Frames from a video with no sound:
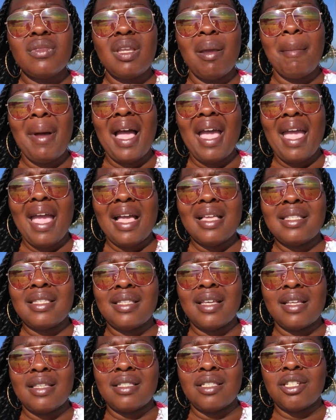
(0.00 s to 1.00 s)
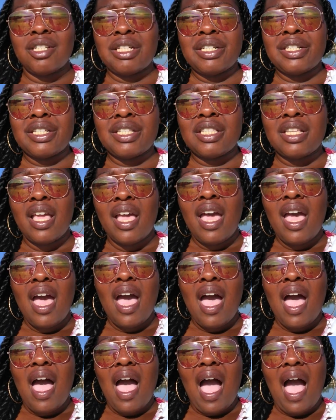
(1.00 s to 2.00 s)
my ancestors,
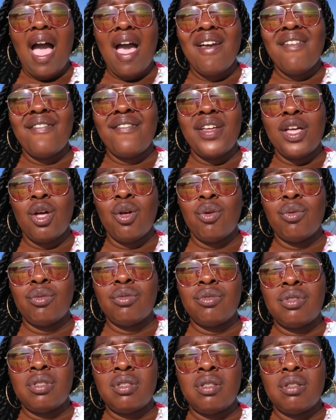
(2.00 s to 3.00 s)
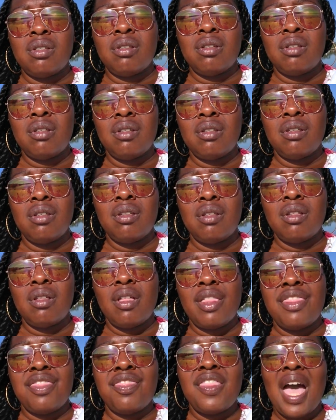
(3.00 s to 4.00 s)
I felt
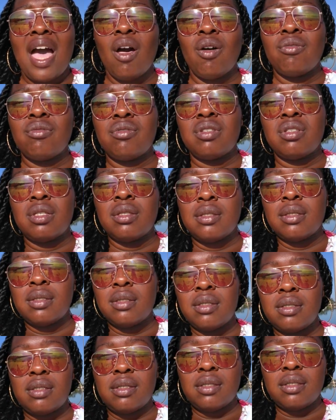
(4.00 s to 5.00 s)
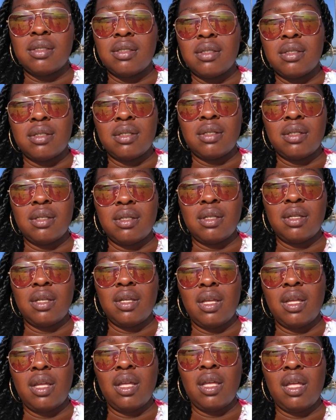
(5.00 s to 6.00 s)
thousands
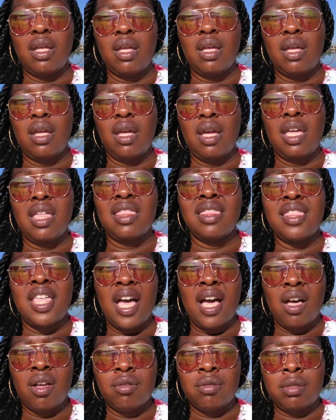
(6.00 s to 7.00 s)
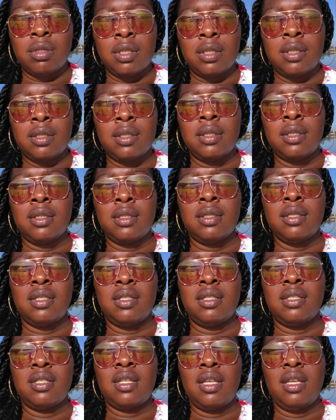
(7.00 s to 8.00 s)
and thousands
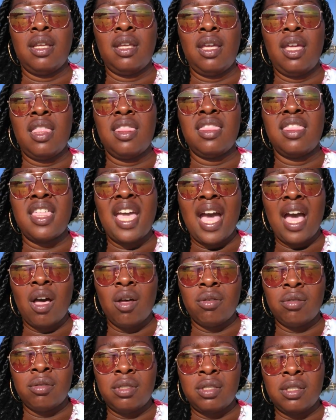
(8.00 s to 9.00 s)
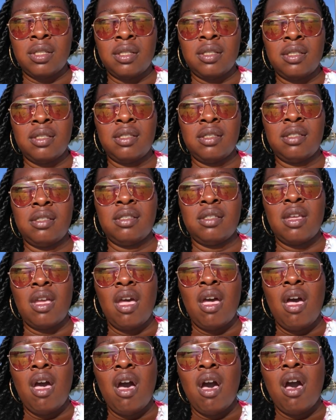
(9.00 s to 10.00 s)
and thousands
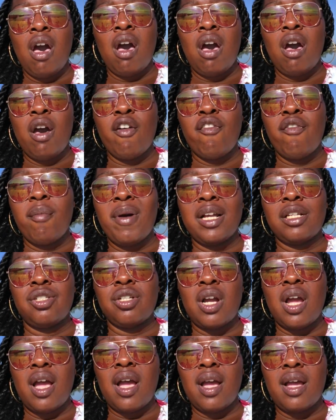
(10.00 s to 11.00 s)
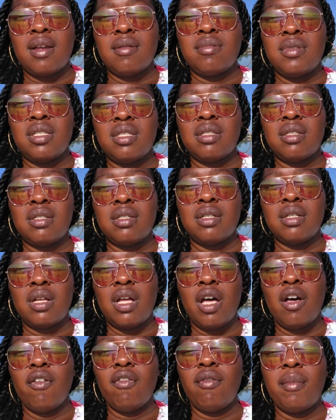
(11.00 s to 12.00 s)
of my tribes,
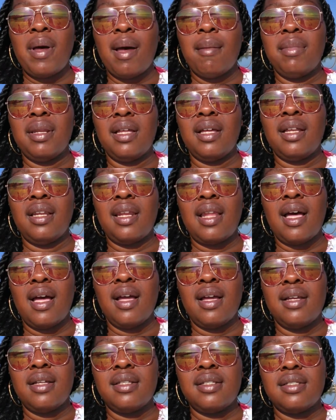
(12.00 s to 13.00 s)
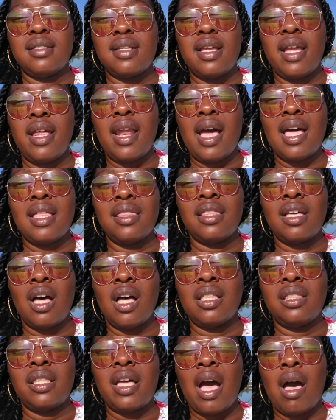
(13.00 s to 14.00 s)
of my bloodline. And I
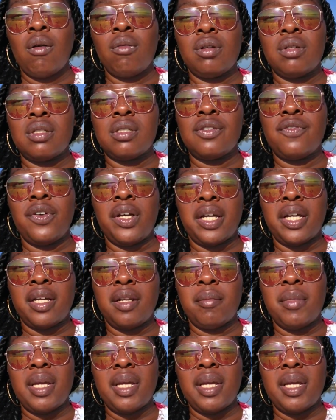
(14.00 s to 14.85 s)
thought that was fucking